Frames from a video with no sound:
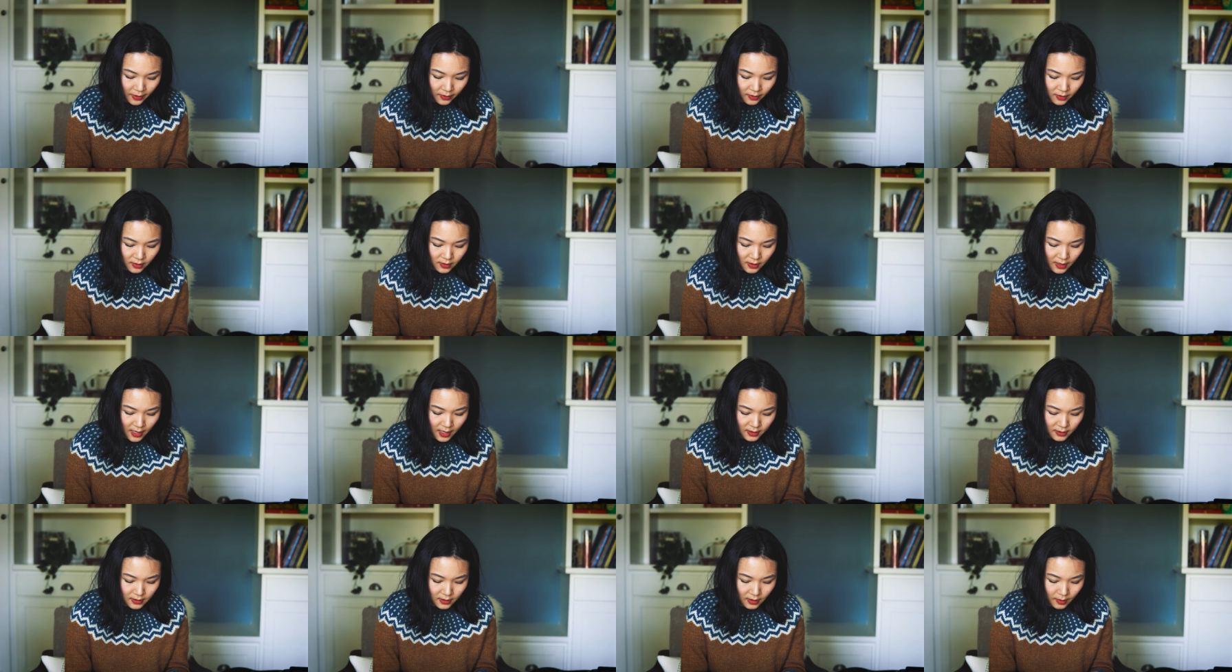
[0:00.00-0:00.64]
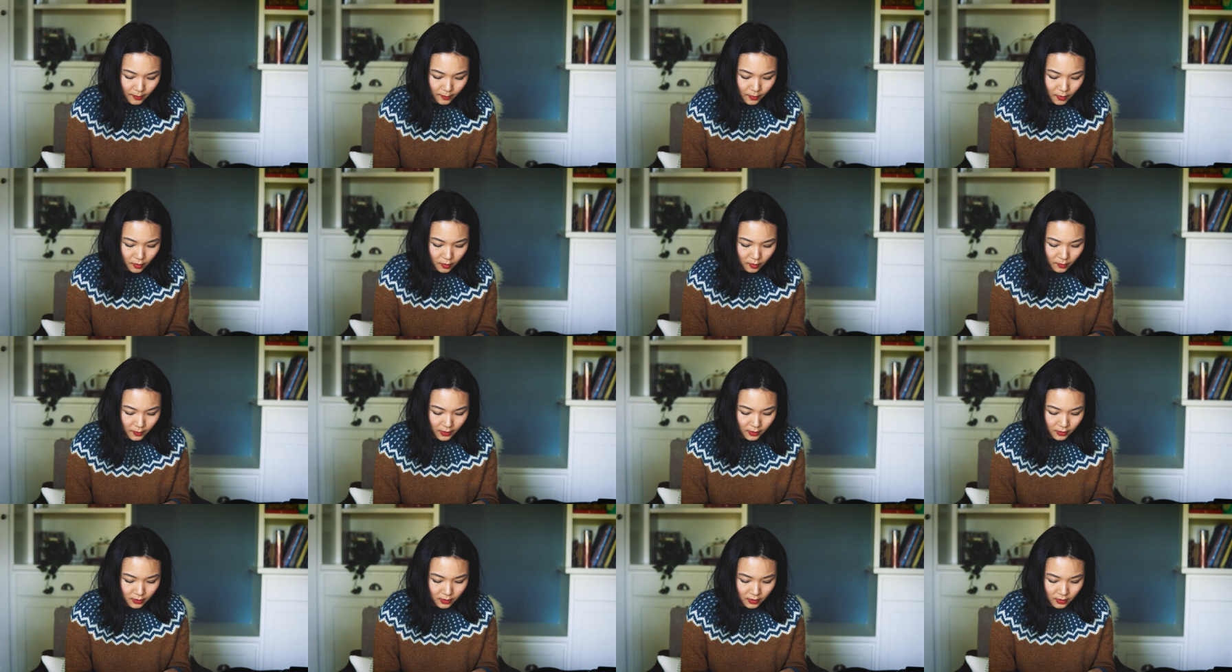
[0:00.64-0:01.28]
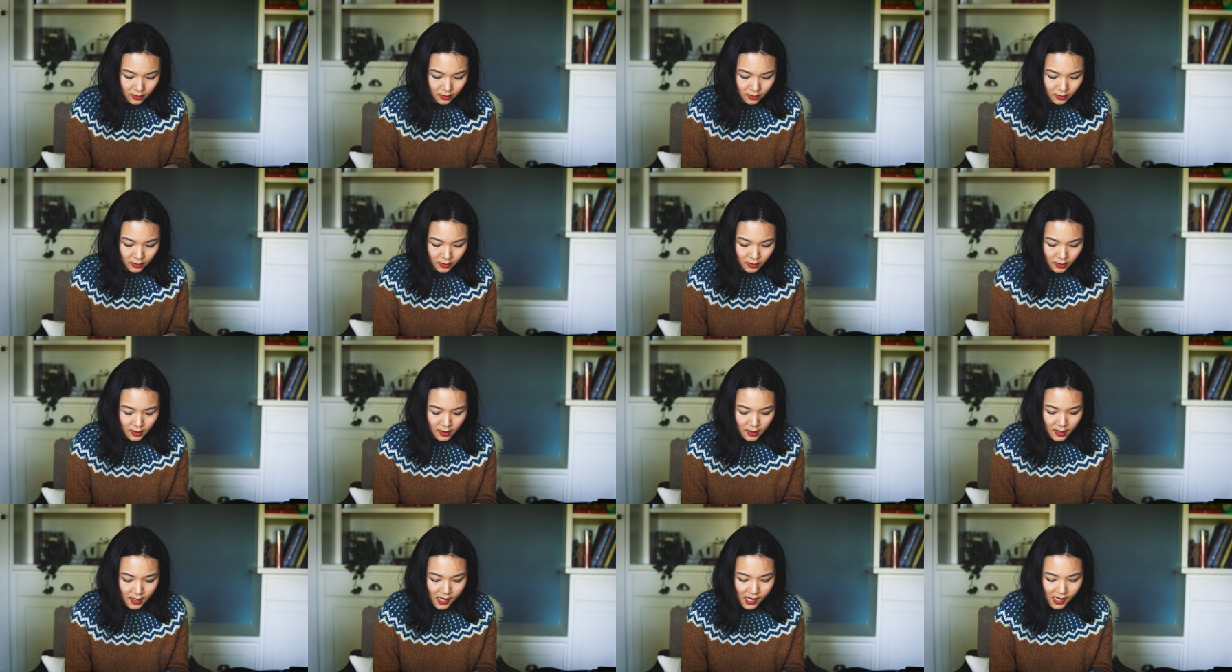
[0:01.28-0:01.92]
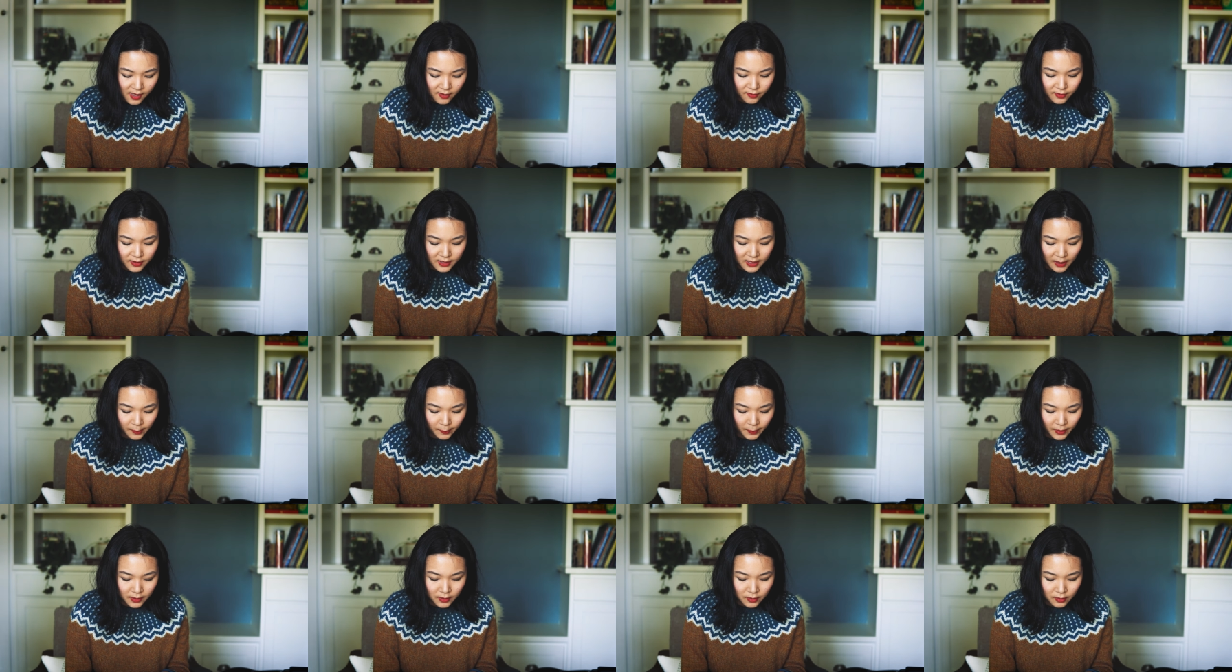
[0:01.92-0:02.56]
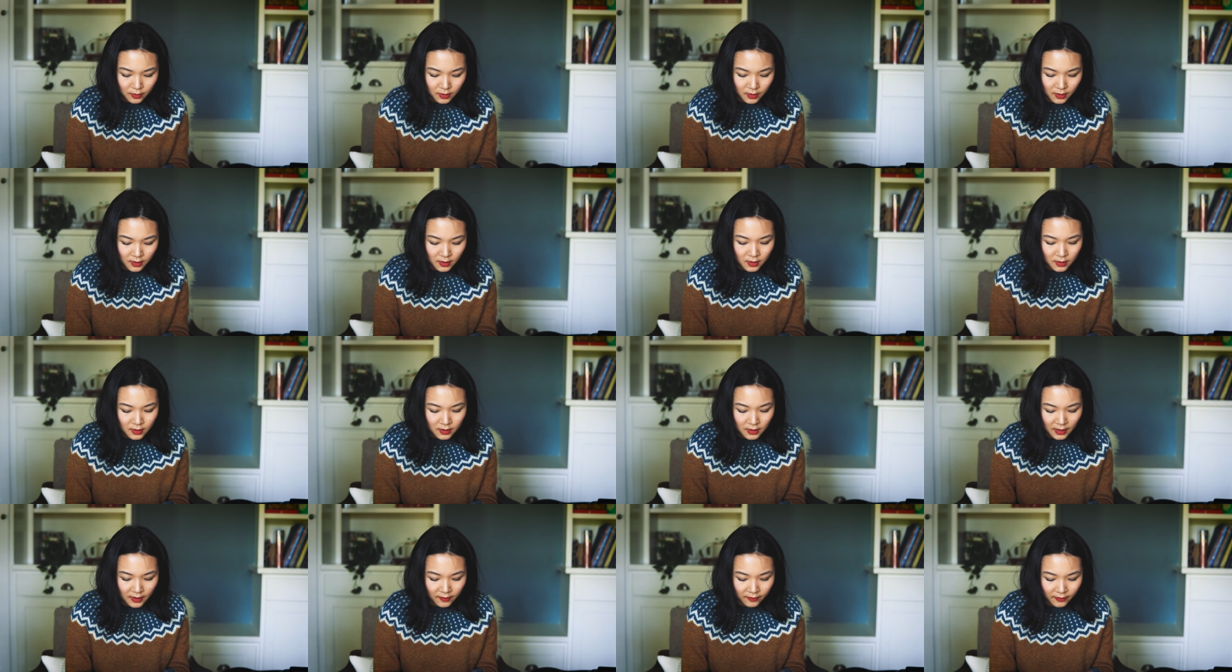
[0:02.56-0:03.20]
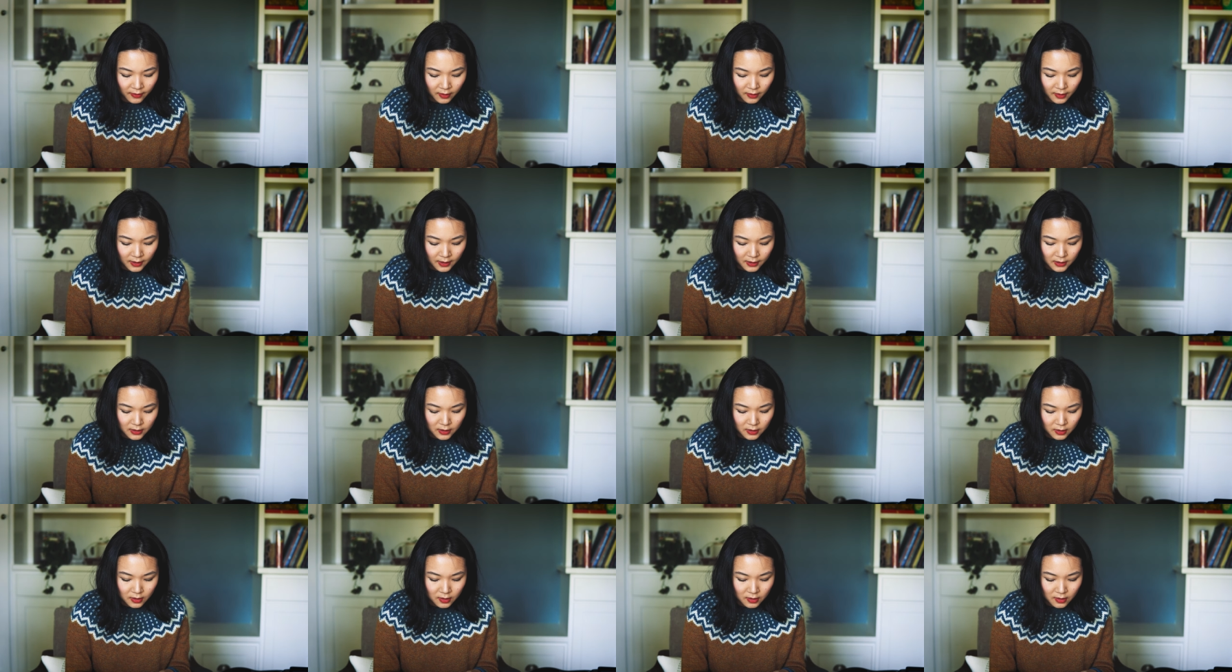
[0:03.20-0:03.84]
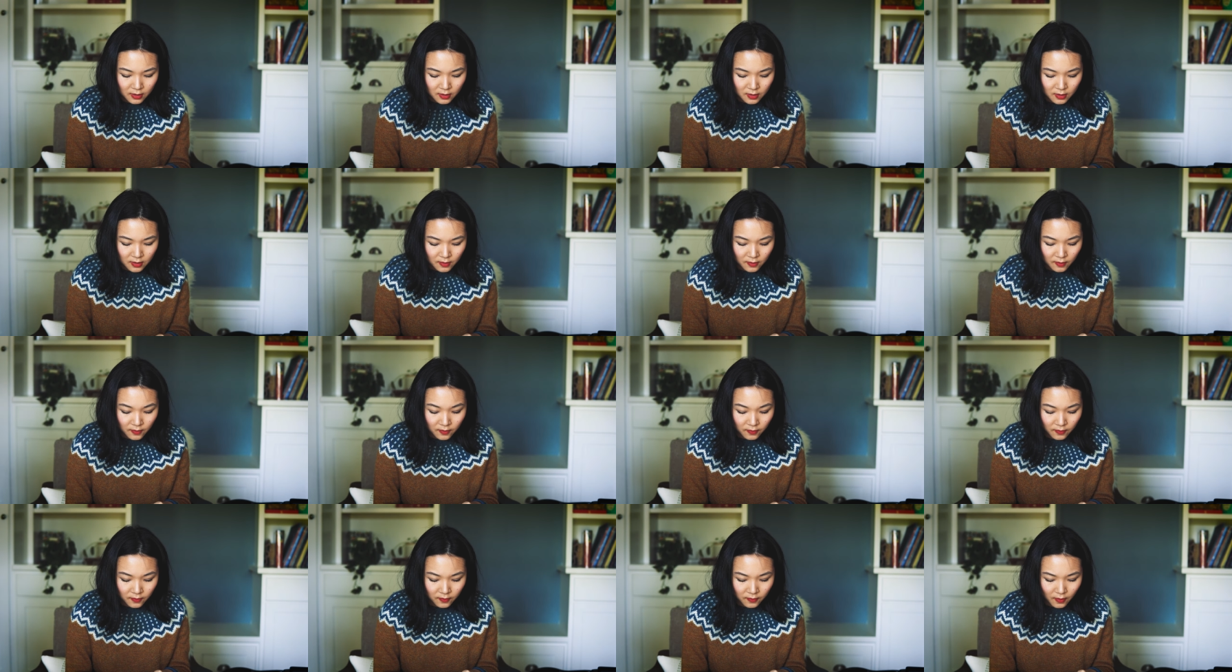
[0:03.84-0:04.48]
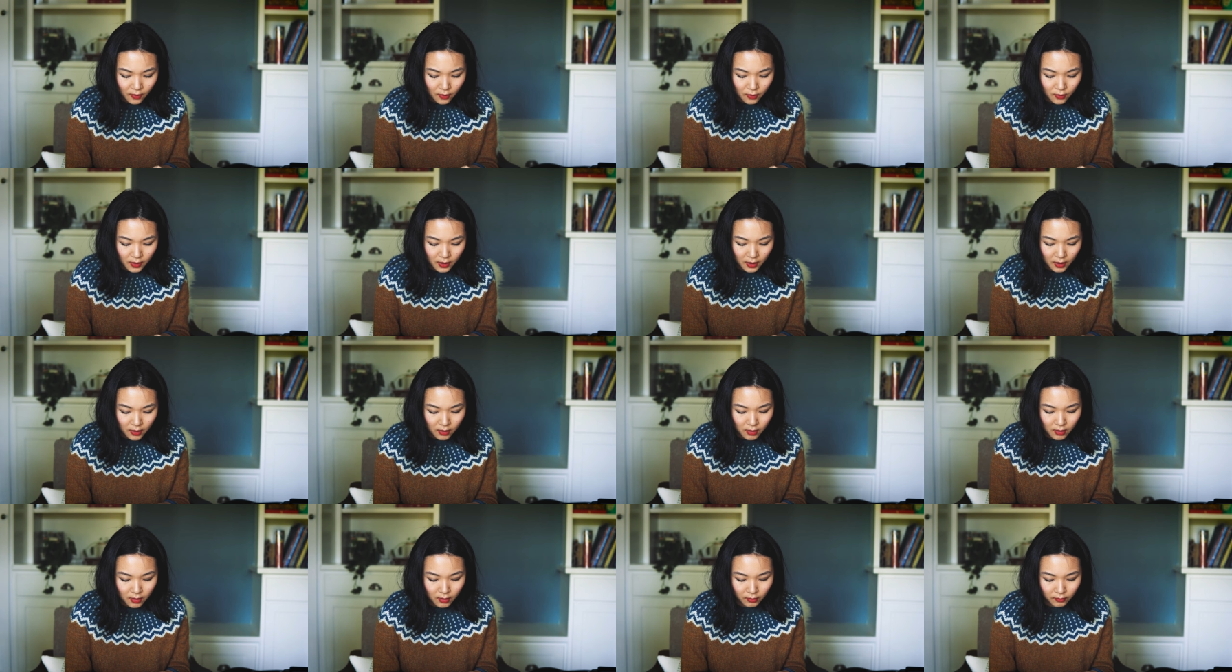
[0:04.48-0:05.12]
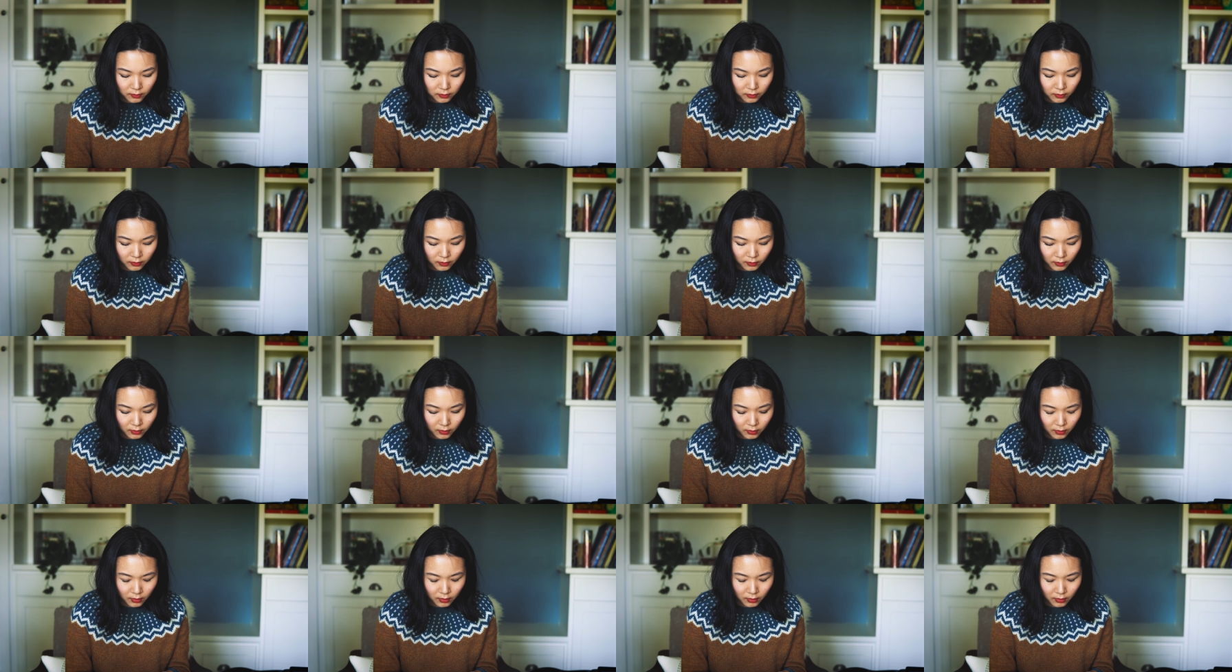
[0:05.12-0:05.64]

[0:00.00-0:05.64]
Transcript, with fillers: about this last time. Oh my goodness. Every time I do this, I've got like stitches falling off.